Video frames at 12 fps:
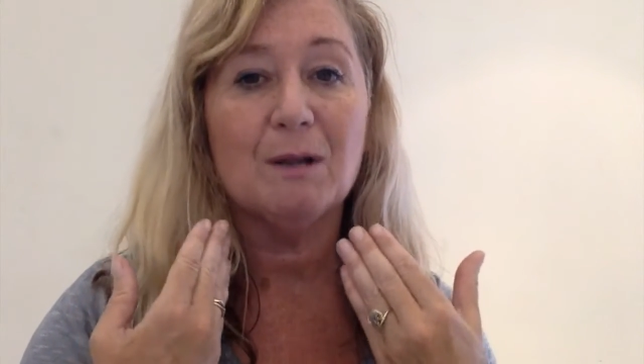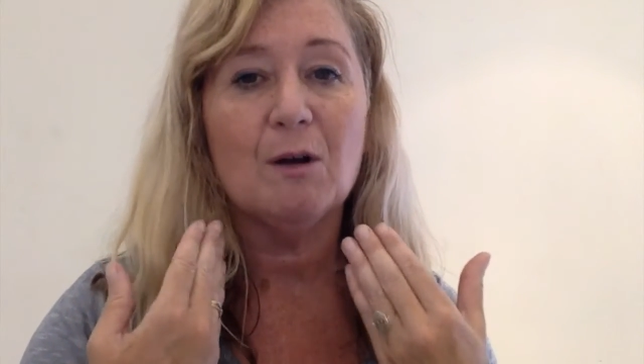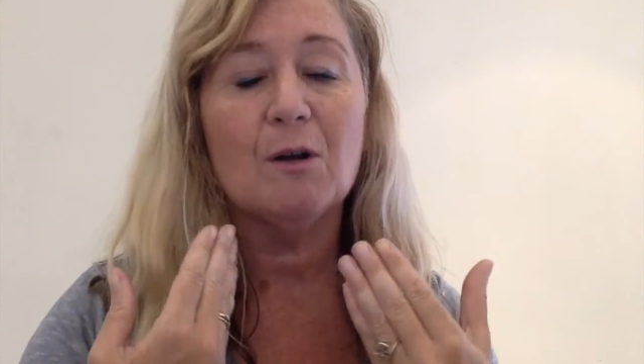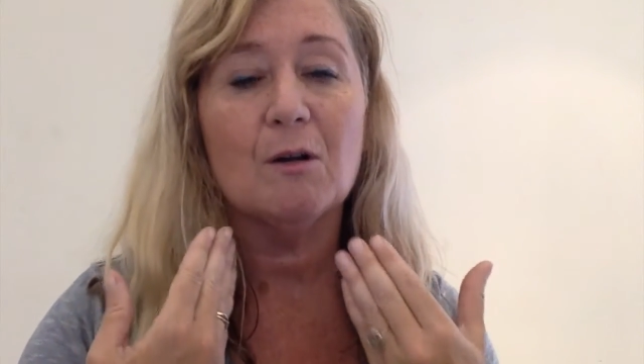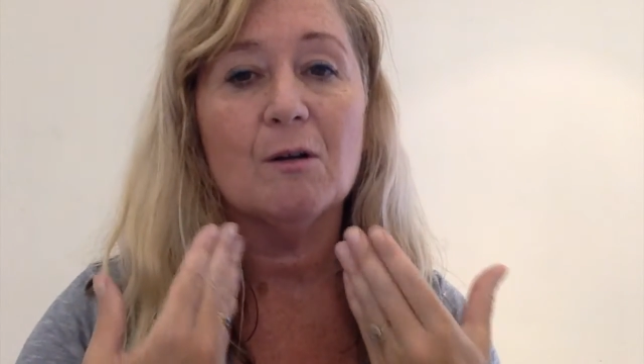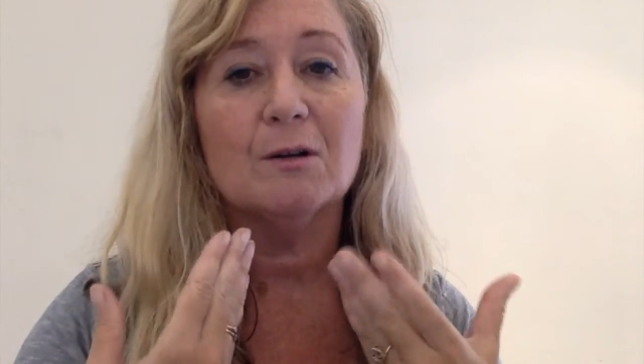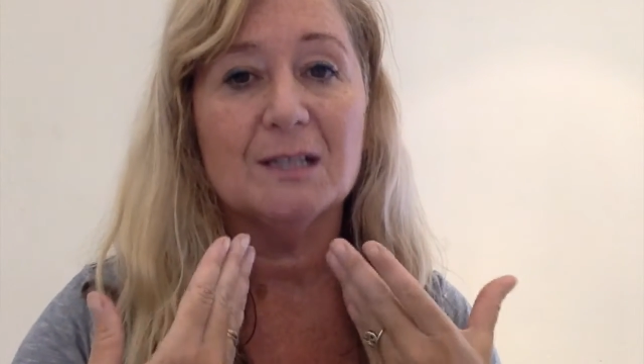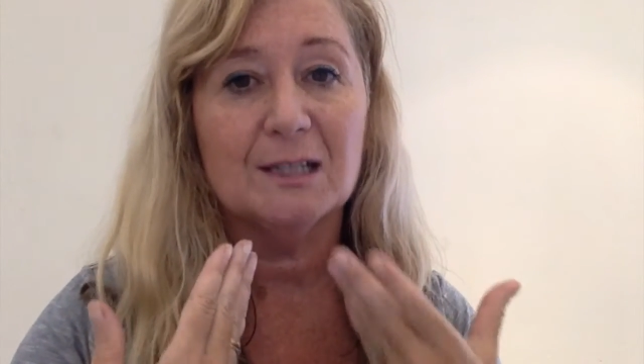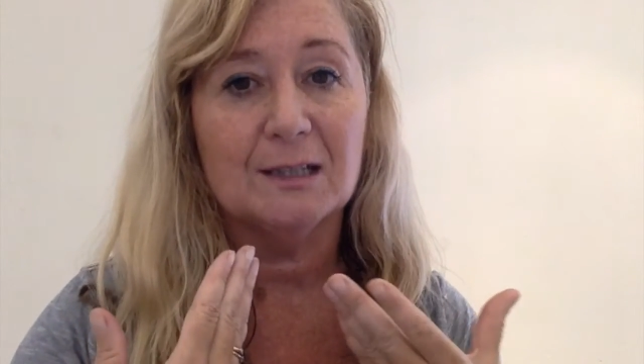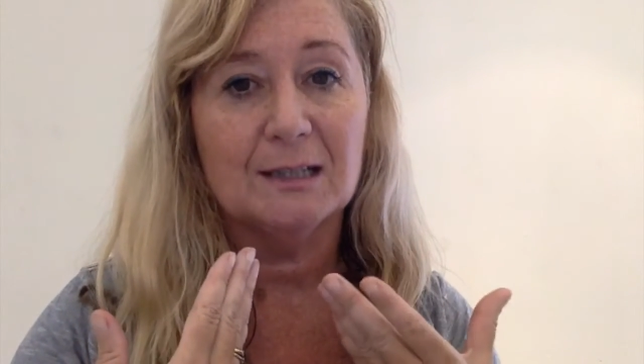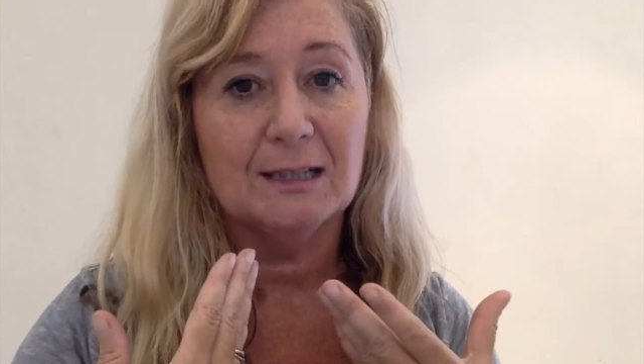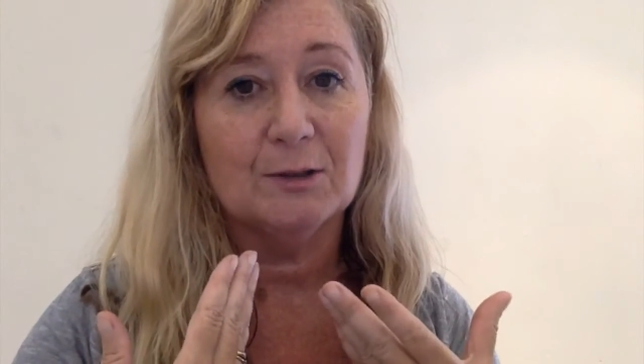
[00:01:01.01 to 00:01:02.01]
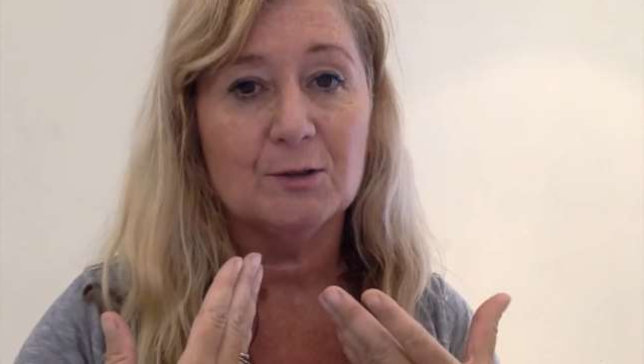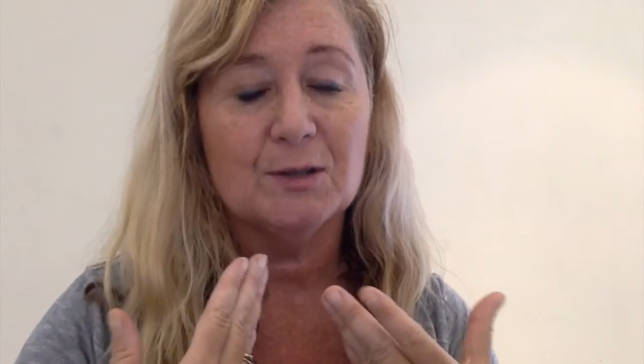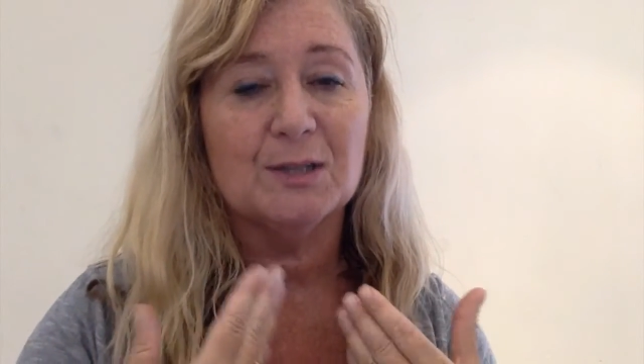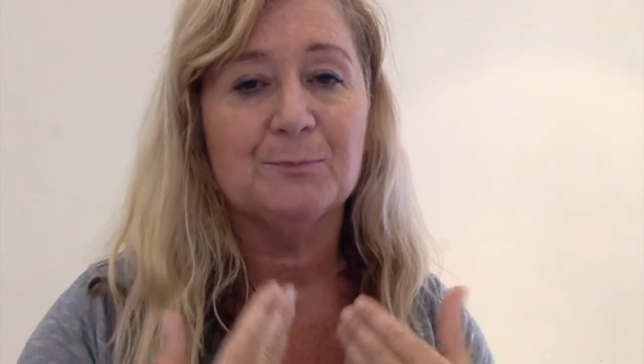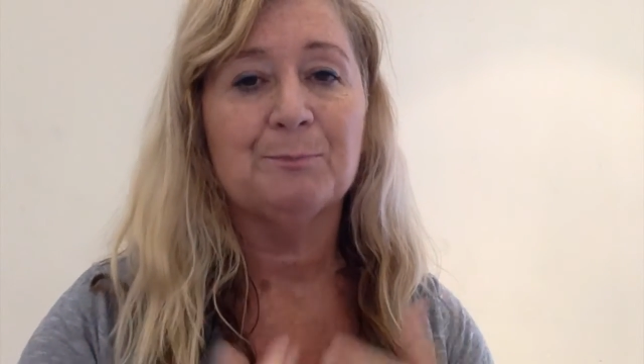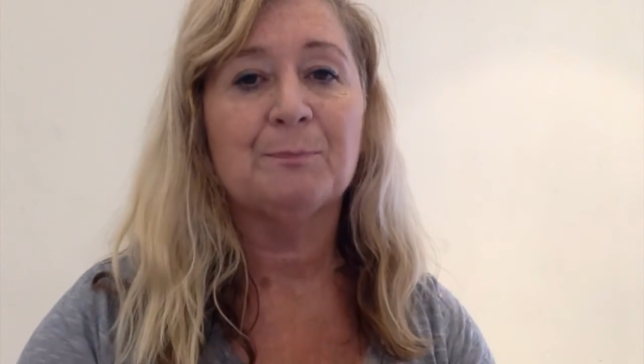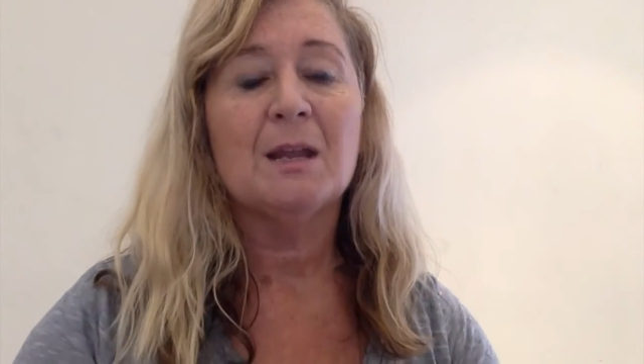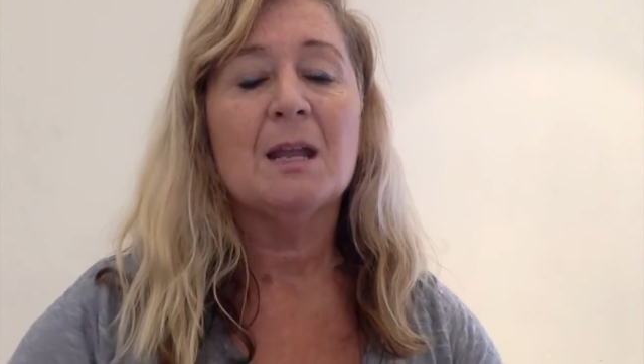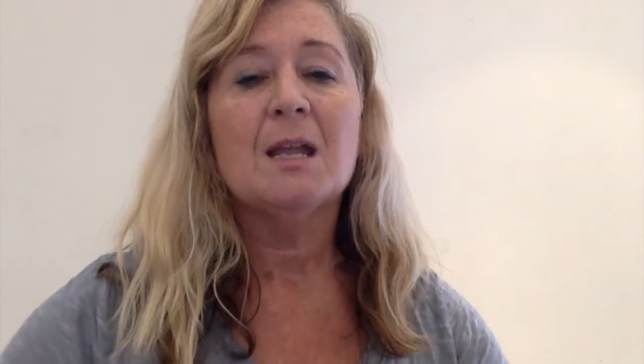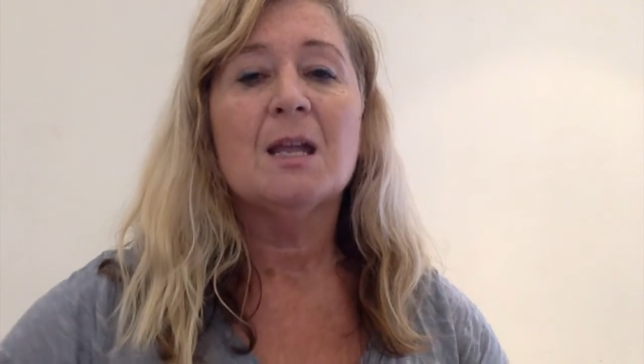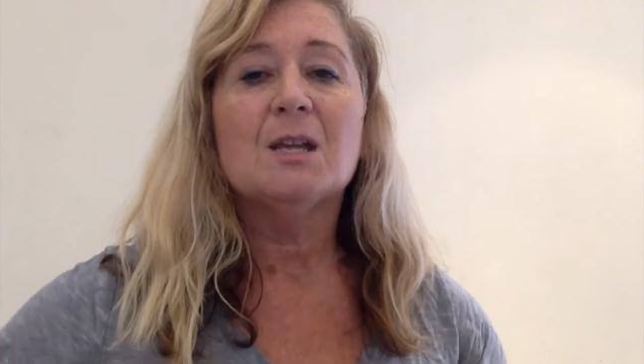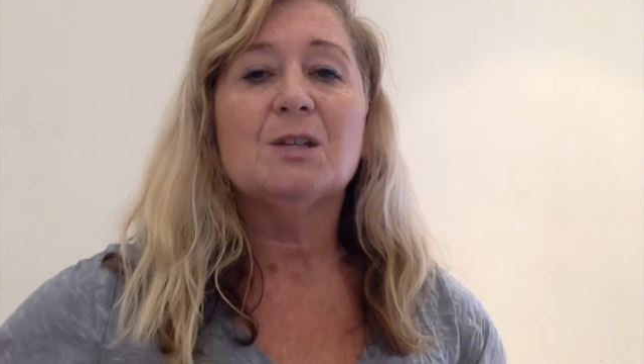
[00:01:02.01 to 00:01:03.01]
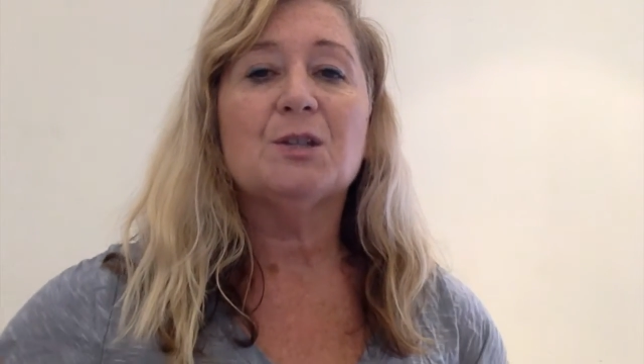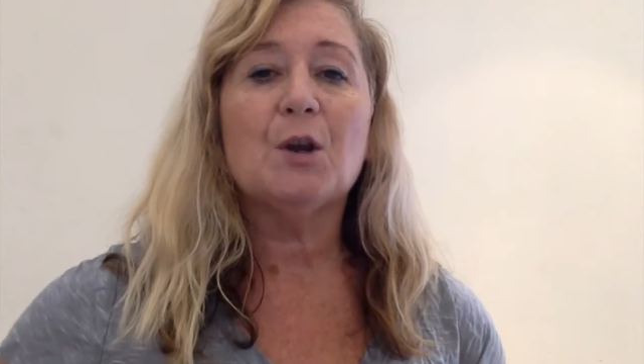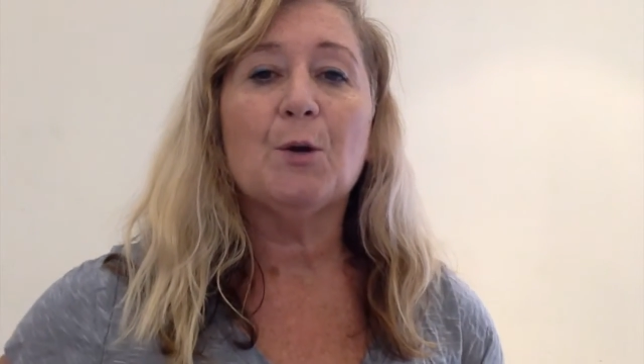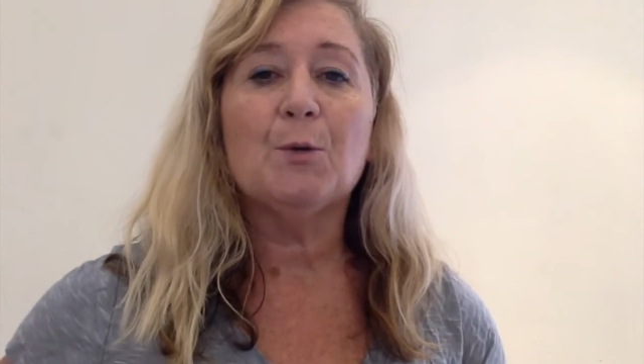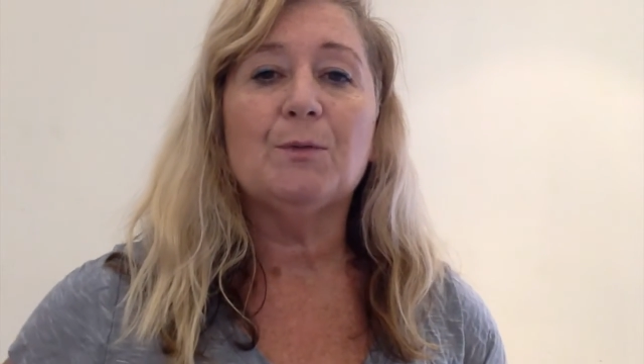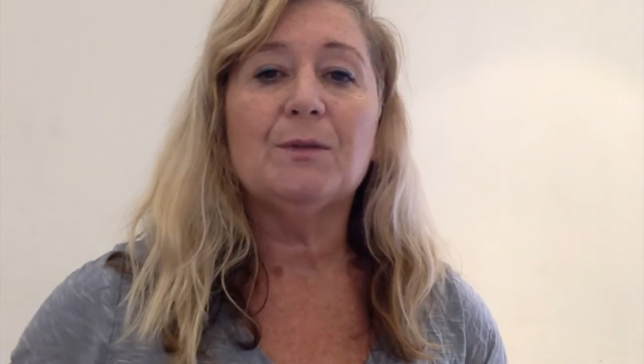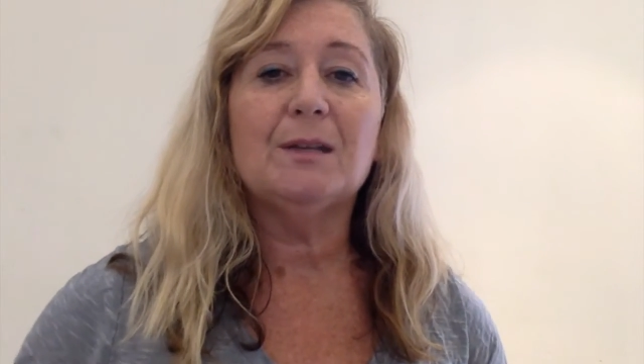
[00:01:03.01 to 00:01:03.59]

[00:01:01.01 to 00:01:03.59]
call our articulators. So